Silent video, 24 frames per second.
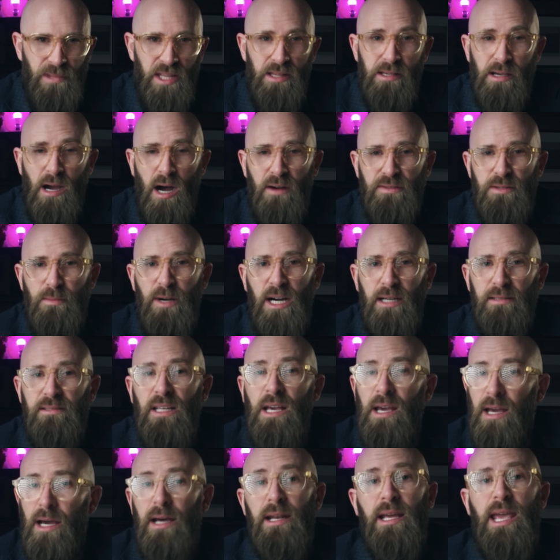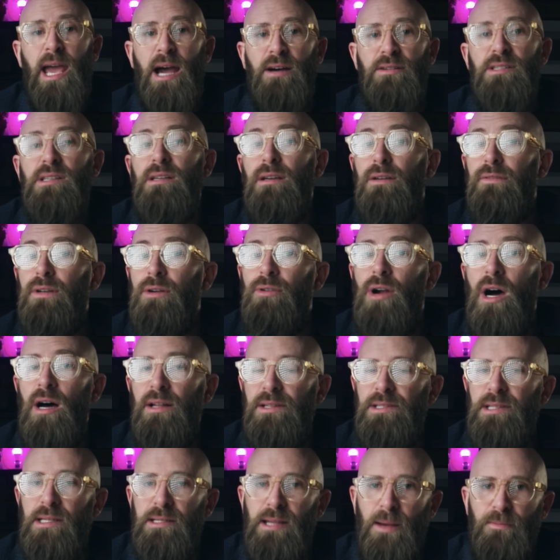In the aftermath, an accounting of
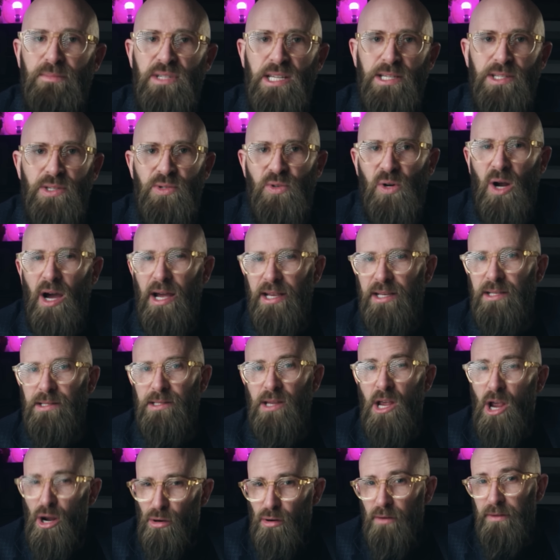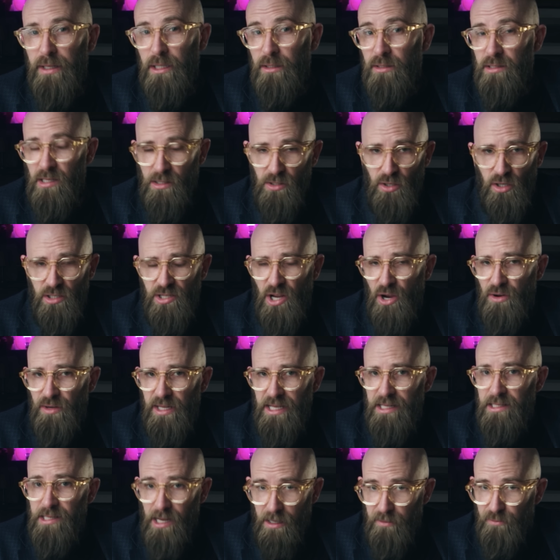Iran's attempted strike has revealed not only
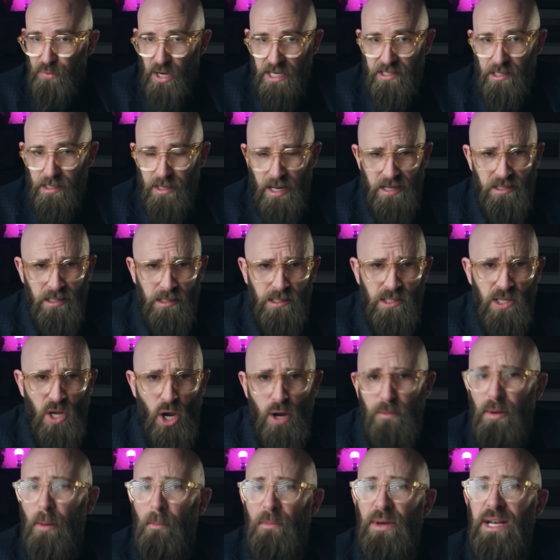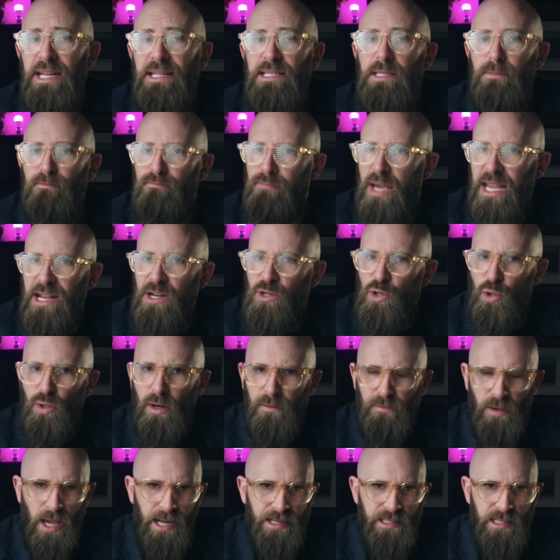its unprecedented scope, but its major
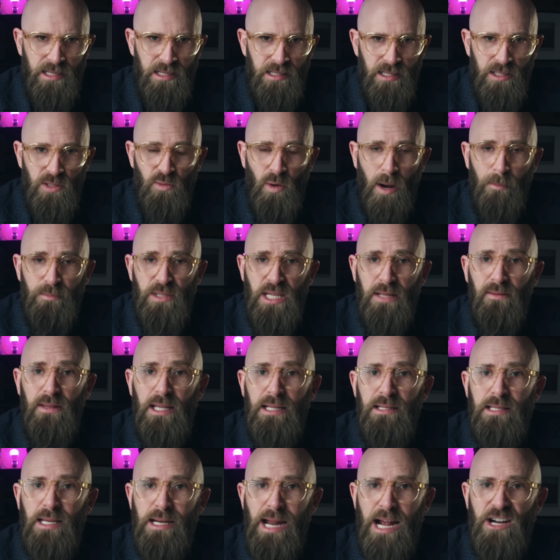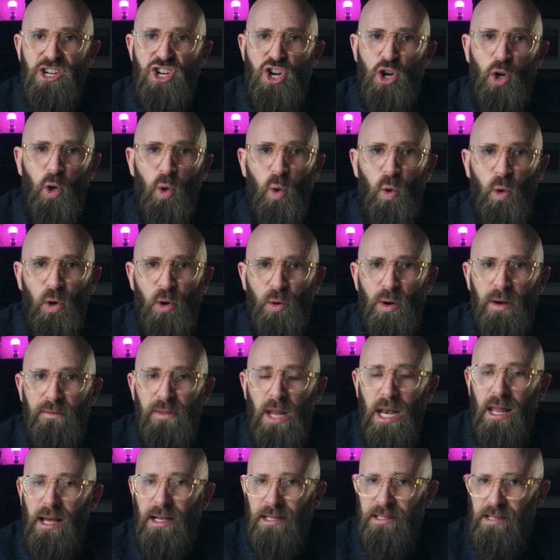effect in disrupting the international order of
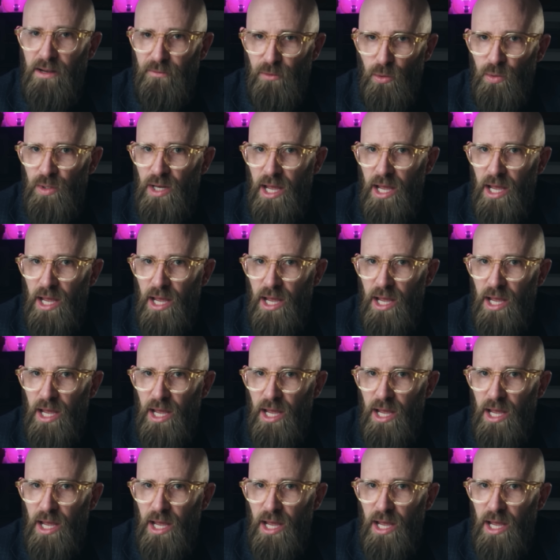the last several